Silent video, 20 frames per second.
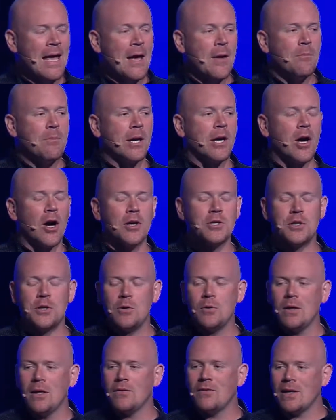Because
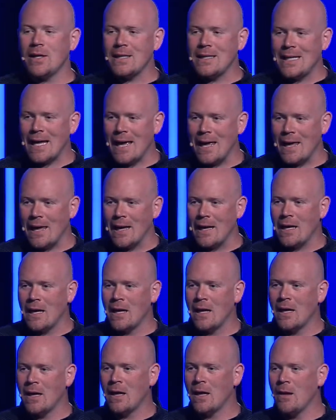you live in a day
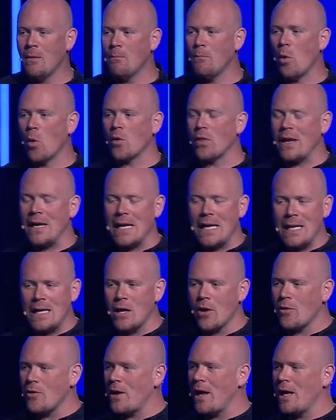more than any
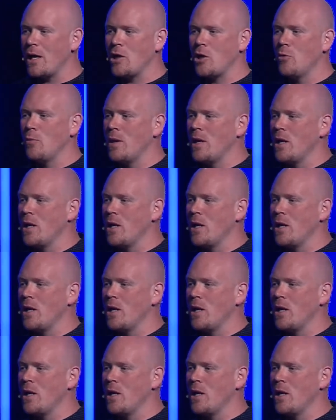other day in human